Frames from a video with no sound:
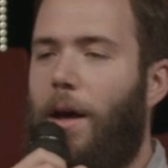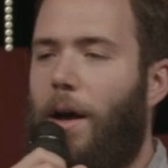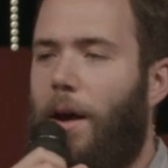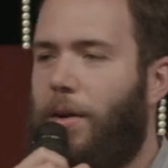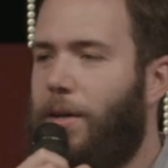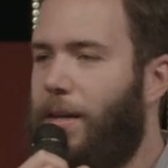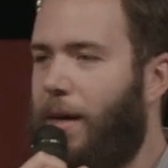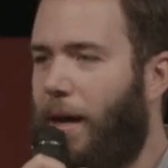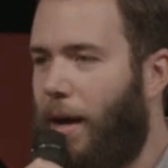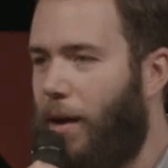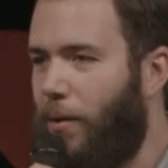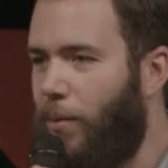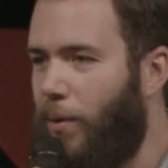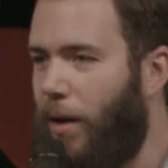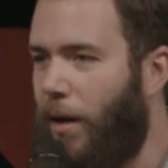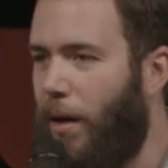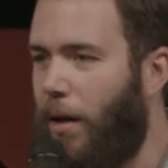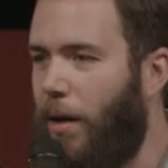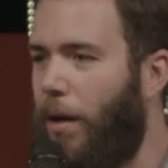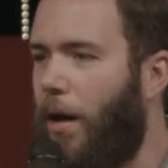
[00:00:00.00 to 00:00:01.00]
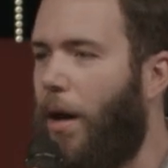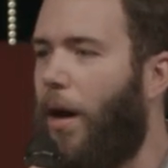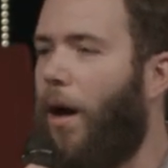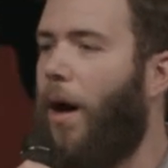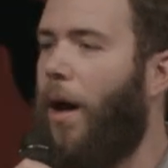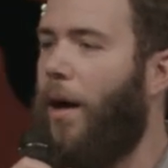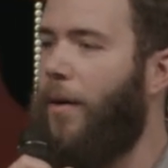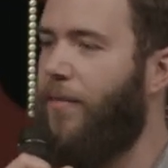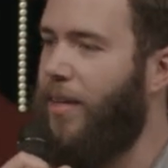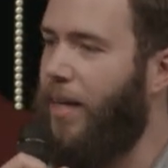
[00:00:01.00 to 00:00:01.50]
Okay, well,
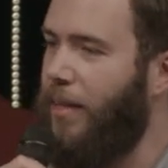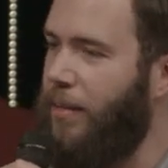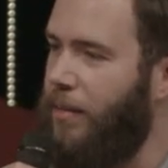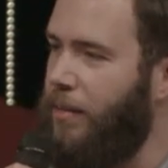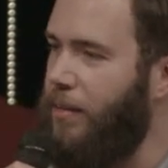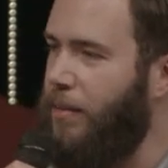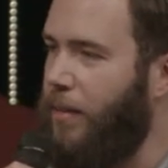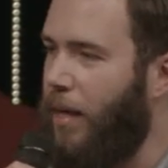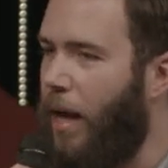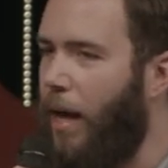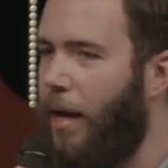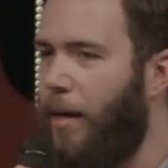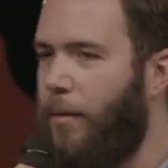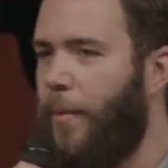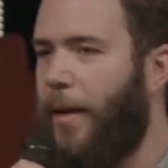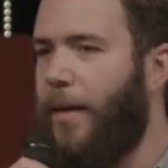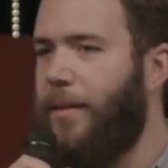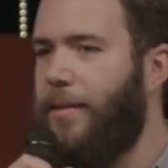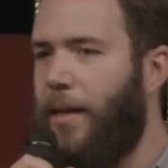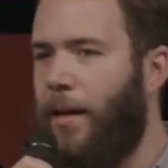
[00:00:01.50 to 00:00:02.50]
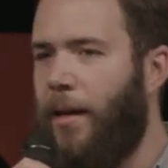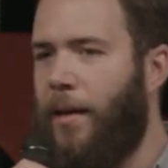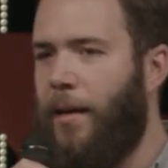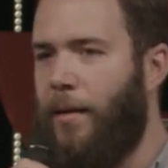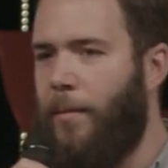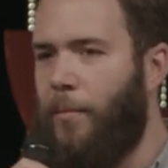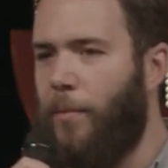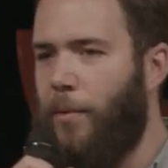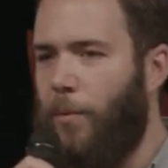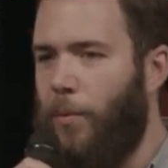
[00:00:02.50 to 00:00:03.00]
I've got this guy on my
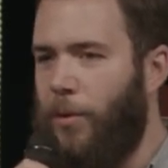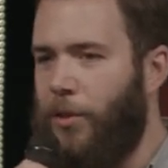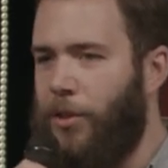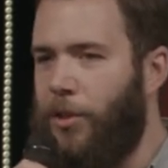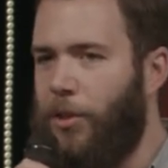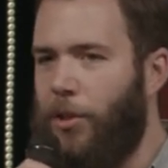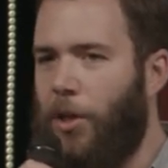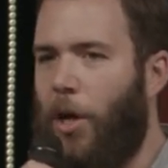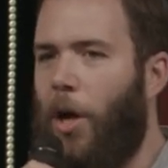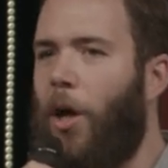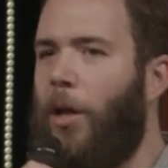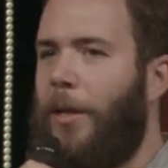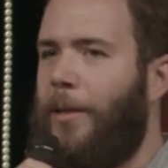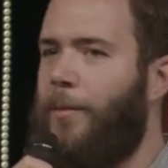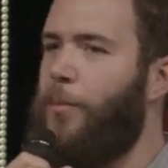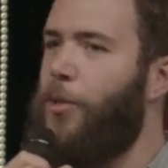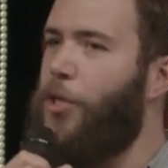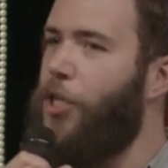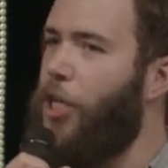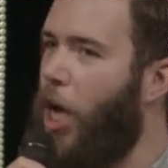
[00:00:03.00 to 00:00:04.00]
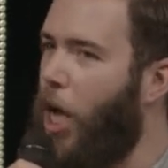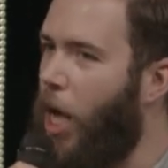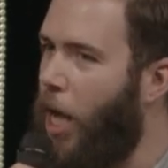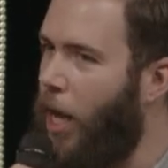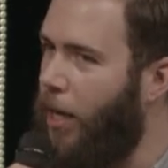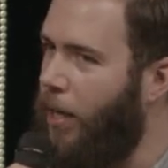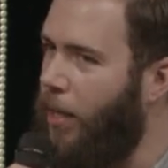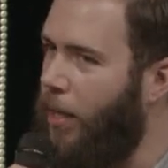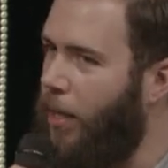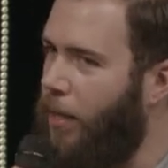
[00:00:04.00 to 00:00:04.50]
team. We'll just call him
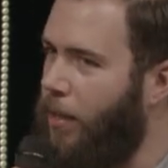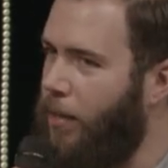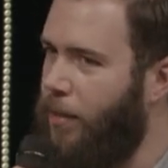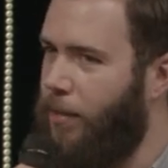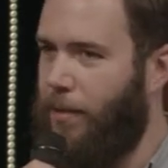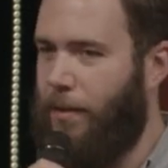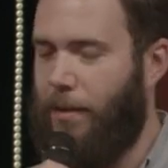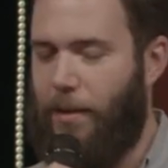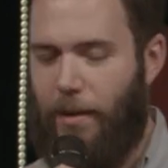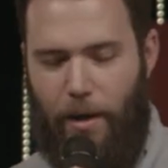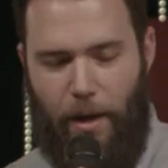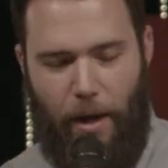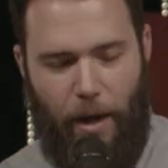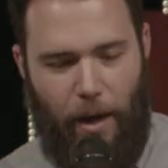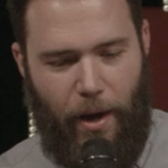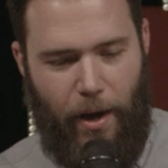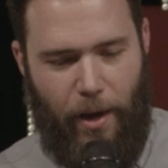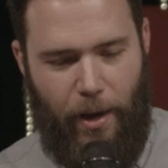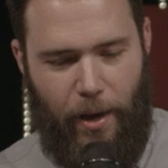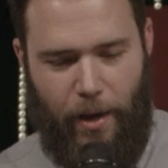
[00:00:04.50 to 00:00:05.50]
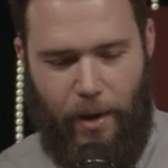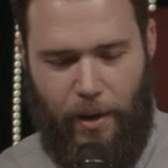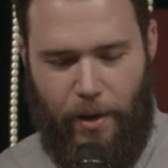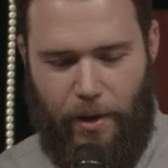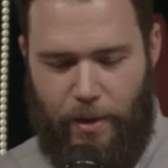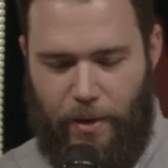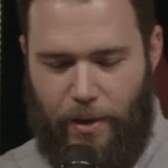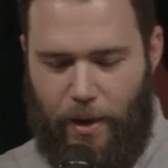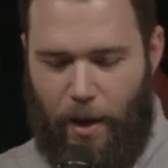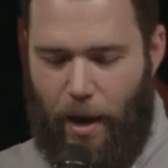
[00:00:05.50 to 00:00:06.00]
Johnny.
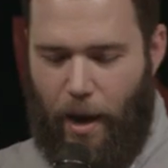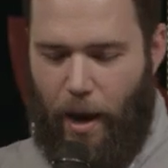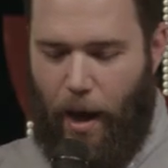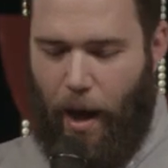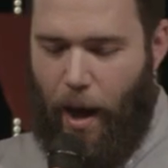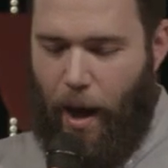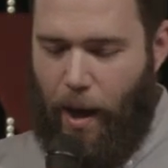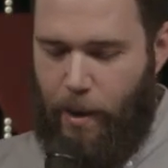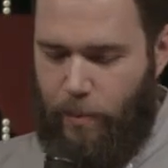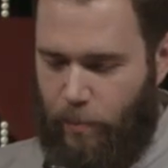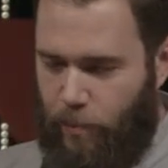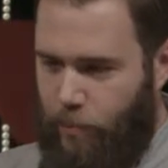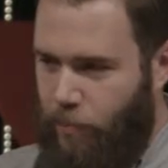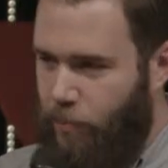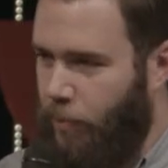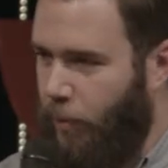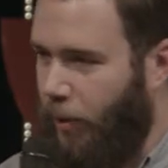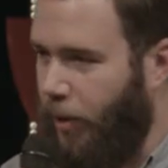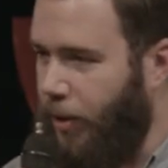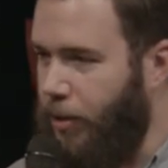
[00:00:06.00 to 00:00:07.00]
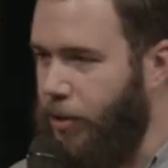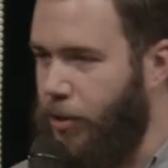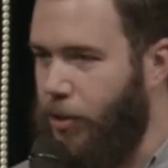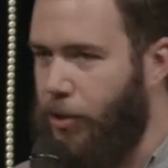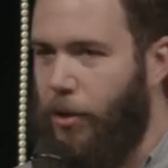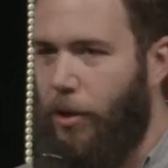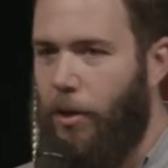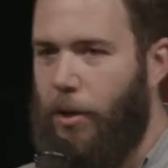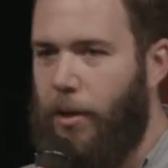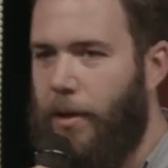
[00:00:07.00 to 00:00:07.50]
And I'm pretty
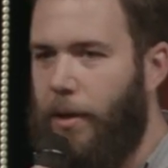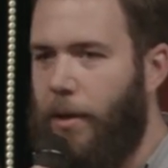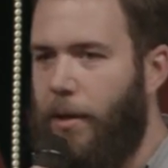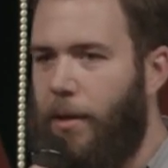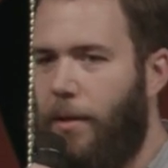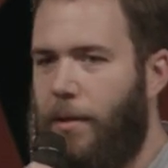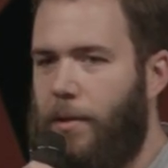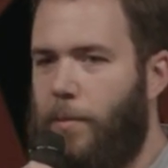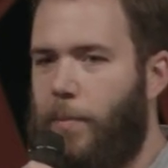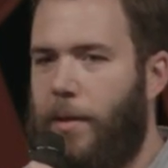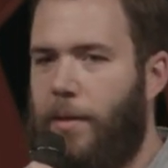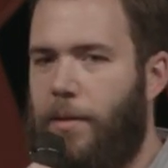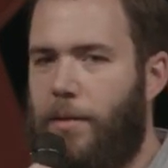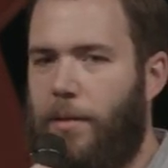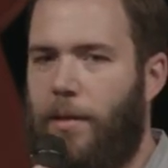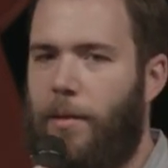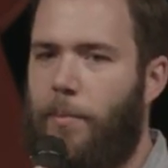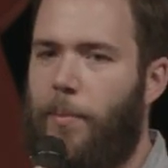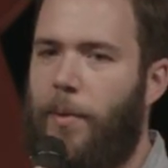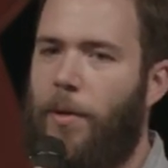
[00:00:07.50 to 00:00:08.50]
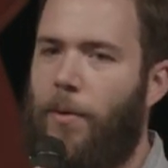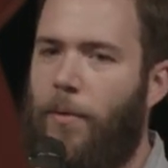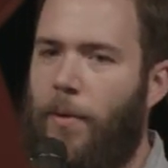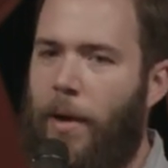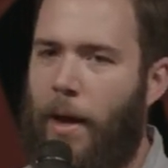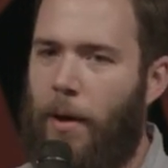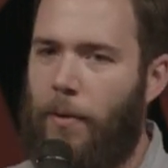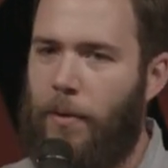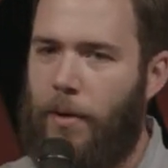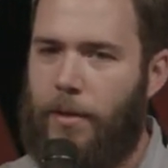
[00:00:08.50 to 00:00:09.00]
sure he's been sleeping
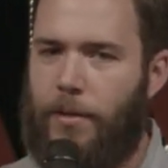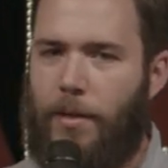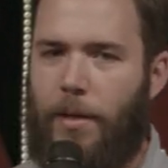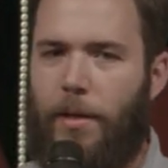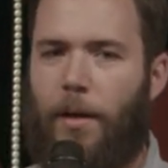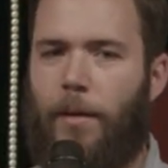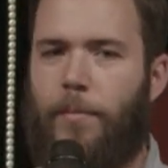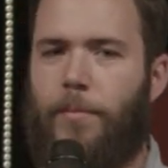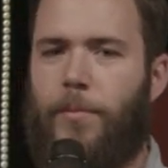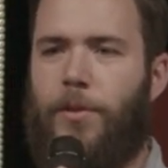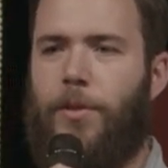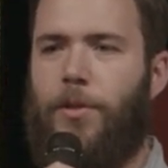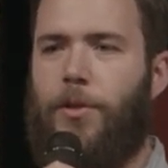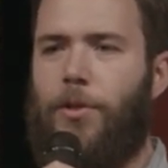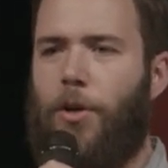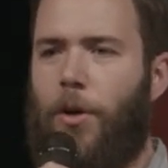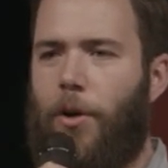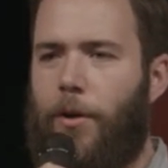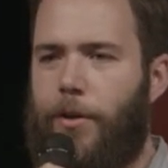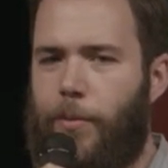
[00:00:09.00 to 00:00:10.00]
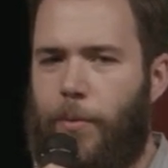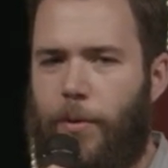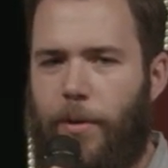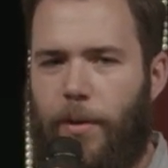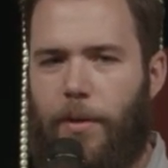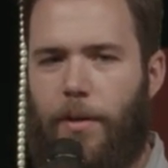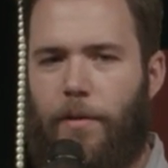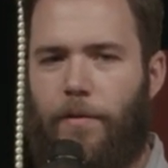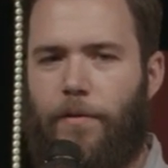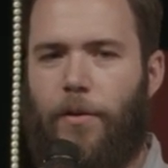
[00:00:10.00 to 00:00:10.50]
around because he comes to church with
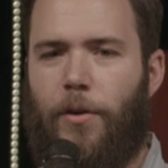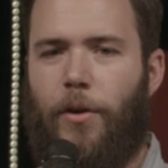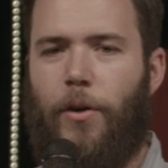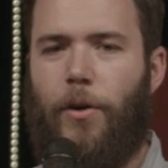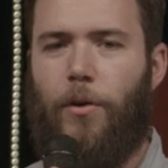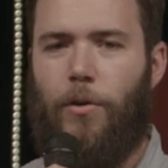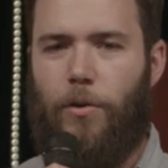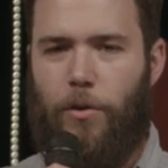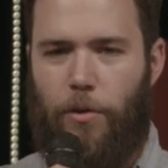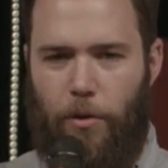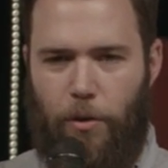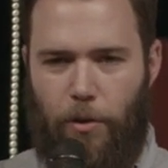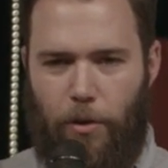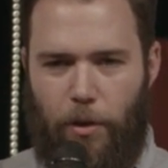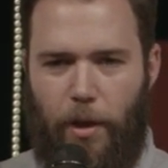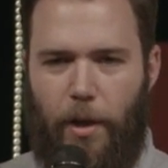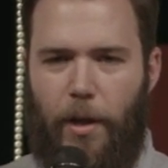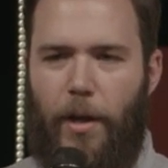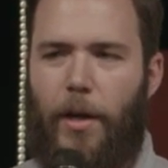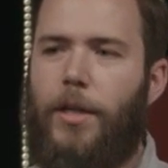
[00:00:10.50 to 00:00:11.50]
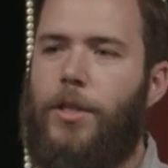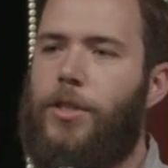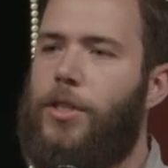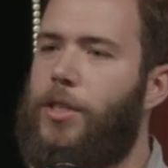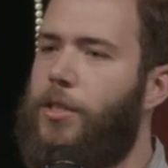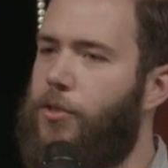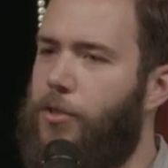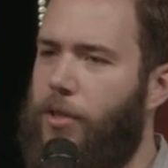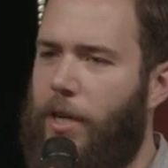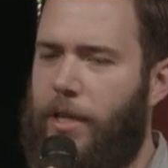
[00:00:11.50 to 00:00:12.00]
a different girl.
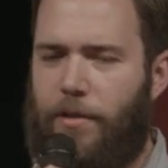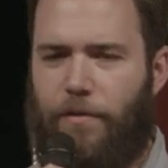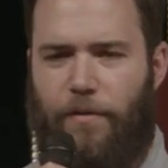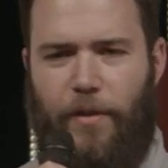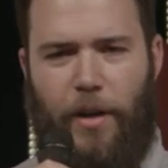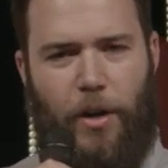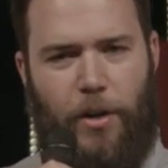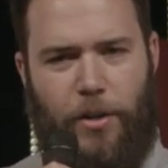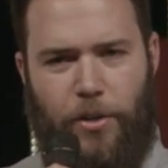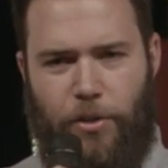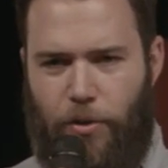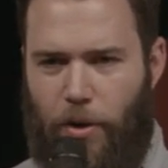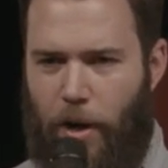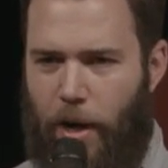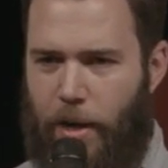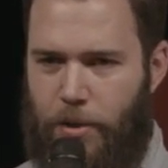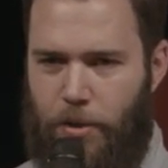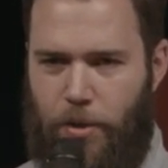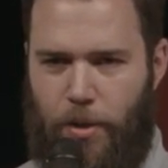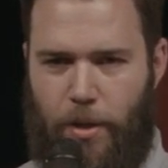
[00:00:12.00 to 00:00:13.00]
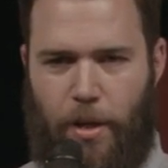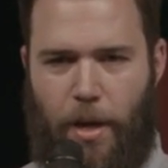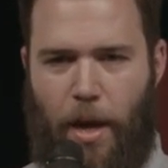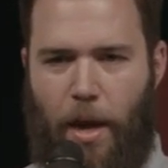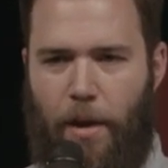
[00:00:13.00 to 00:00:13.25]
She's dressed very strangely.